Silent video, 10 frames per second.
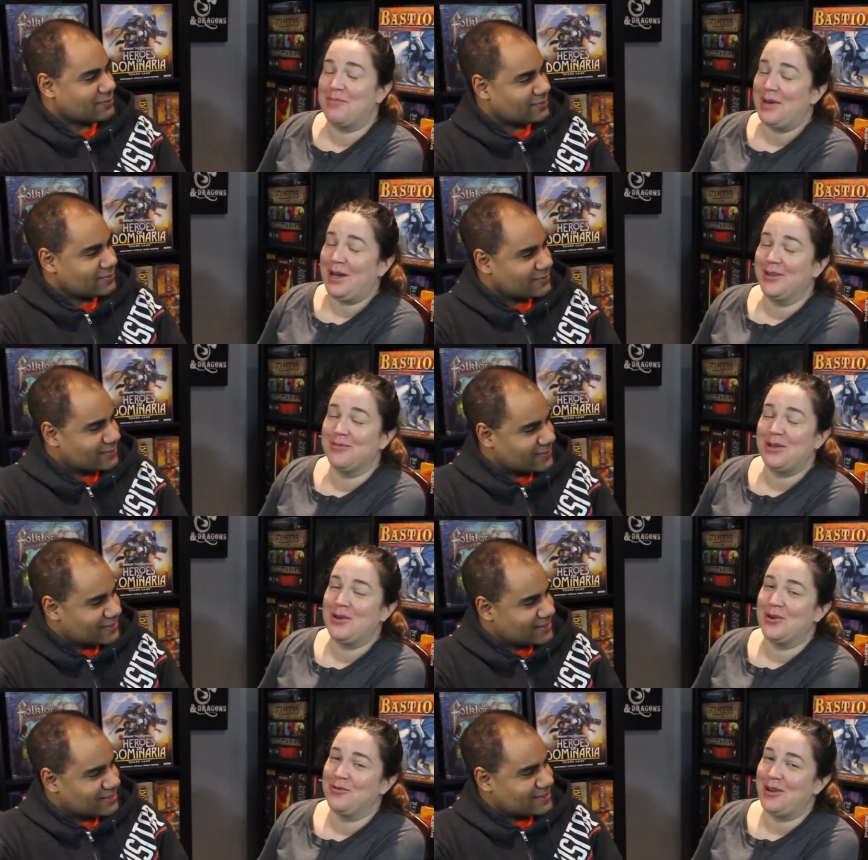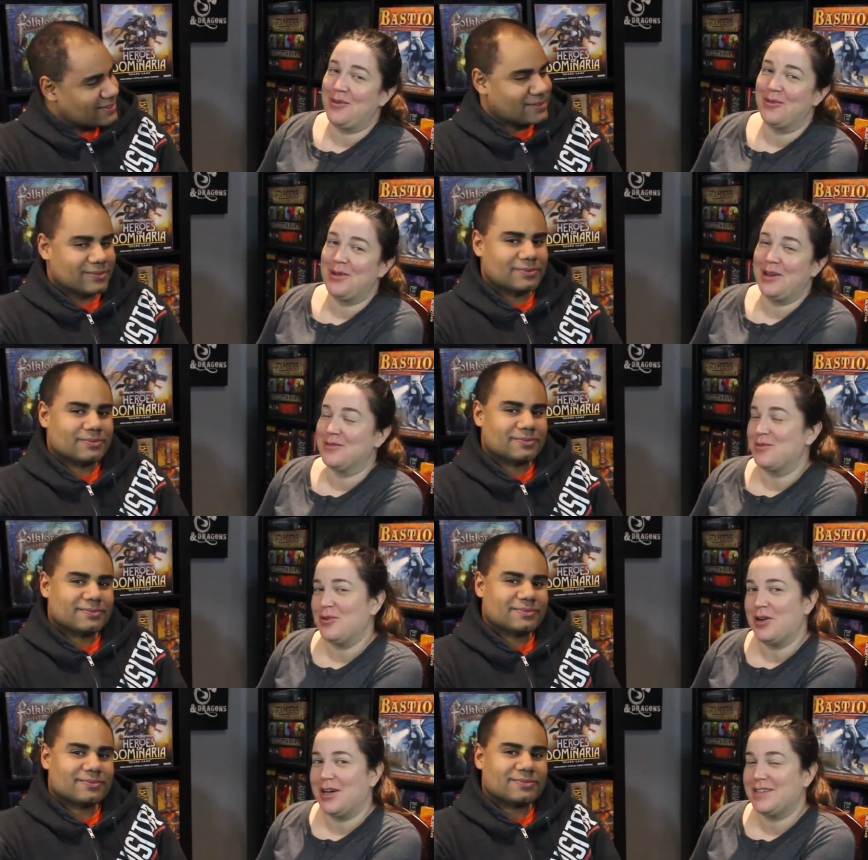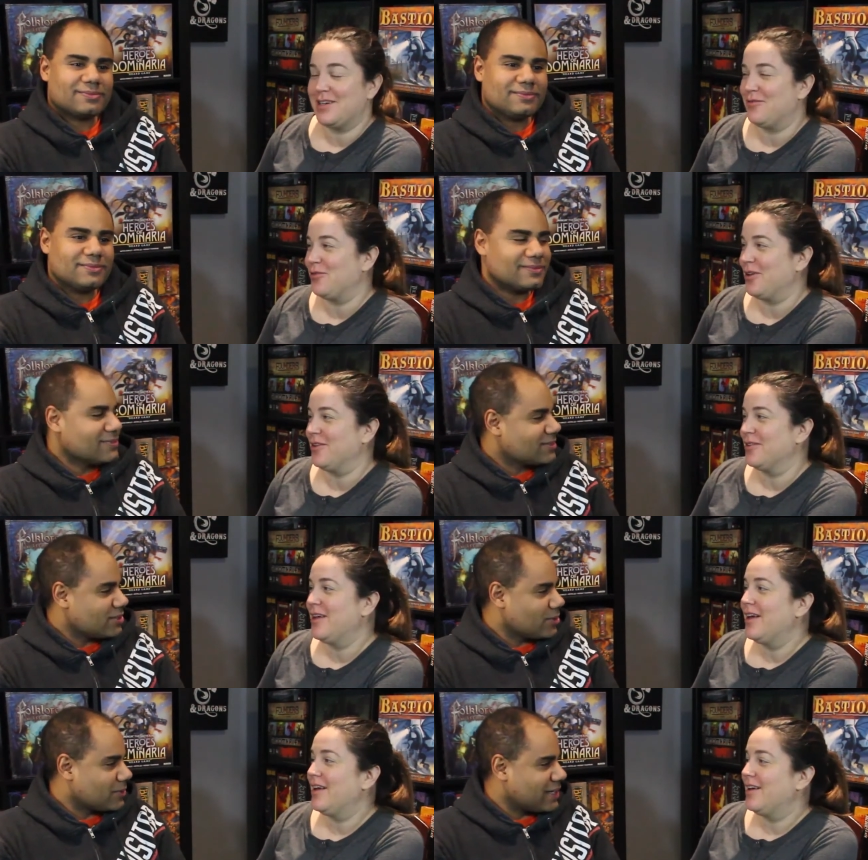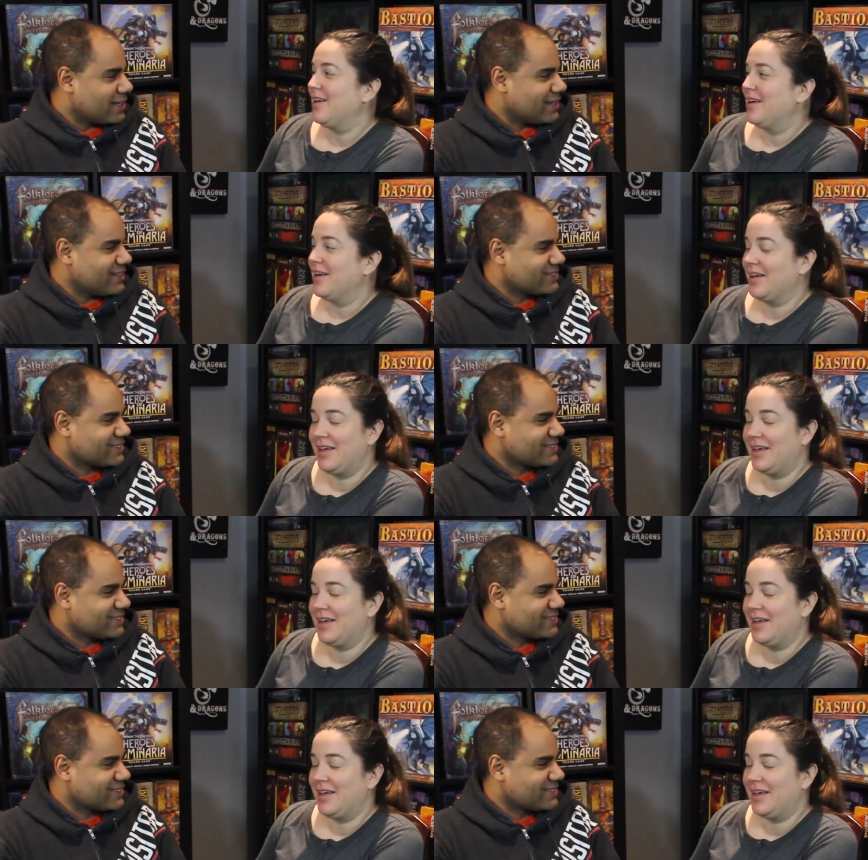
Speaker 1: the bell to be notified when we have some new content for you. You okay there?